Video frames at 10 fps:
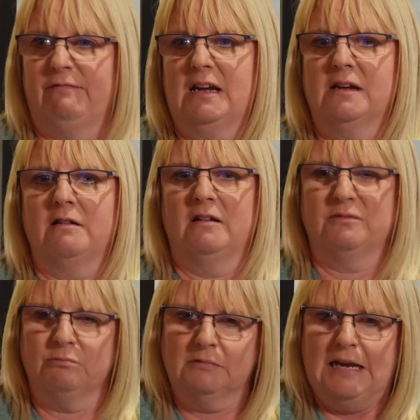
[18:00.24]
to
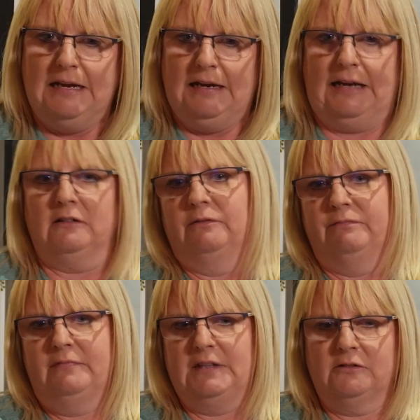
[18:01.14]
recognise, well, hang
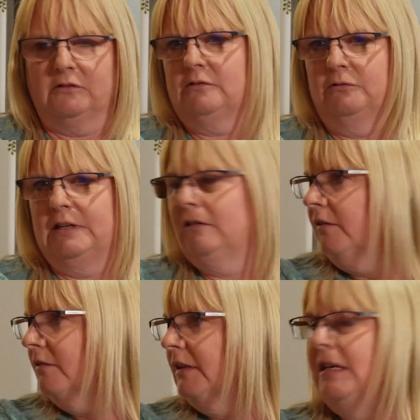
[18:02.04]
on, this dog's looking
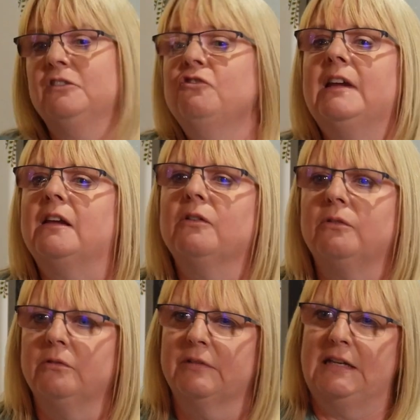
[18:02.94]
like they need a drink,
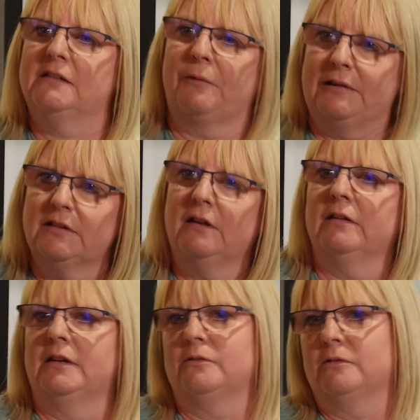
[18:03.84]
or they need to go
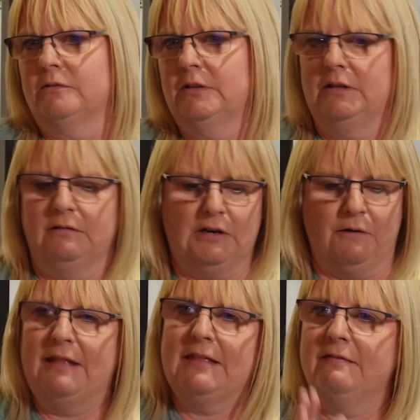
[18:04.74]
outside, or
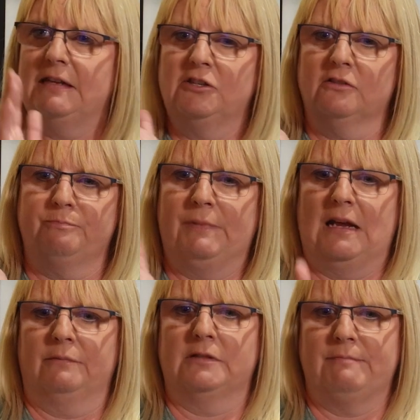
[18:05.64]
and it's just
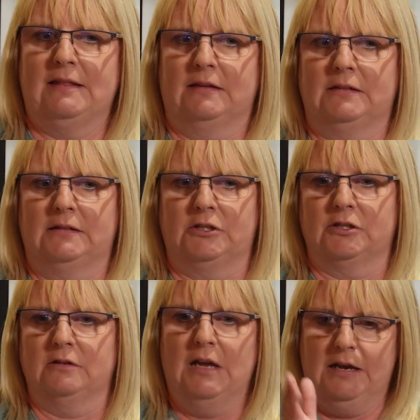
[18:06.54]
being able to make that
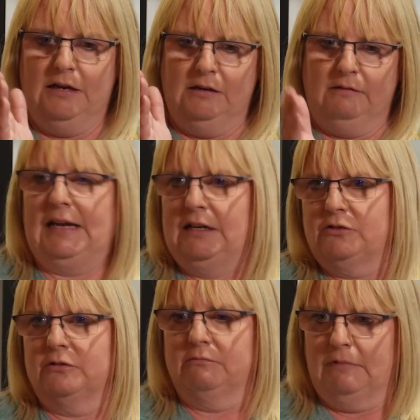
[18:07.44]
decision, get
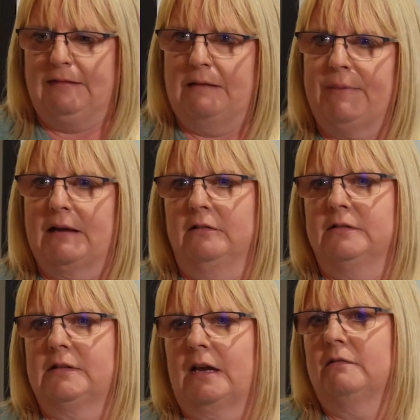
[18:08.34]
it done, and then back
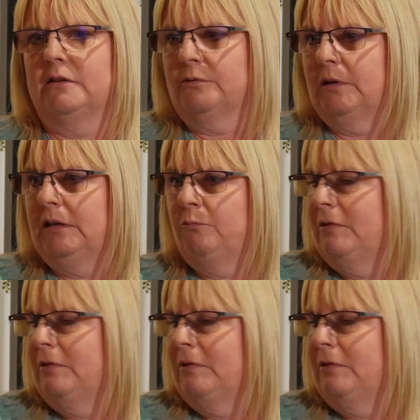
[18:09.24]
on set as quickly